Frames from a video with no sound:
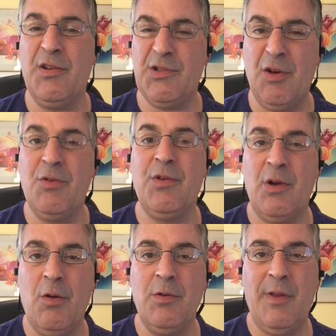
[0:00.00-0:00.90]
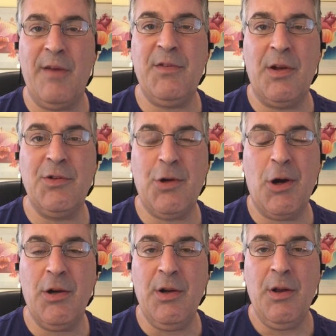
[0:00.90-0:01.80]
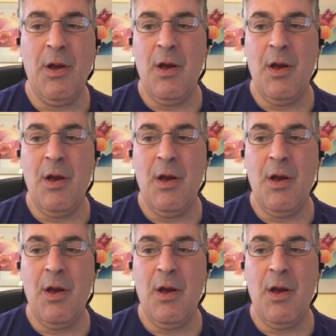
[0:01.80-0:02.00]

stones and holes left unturned.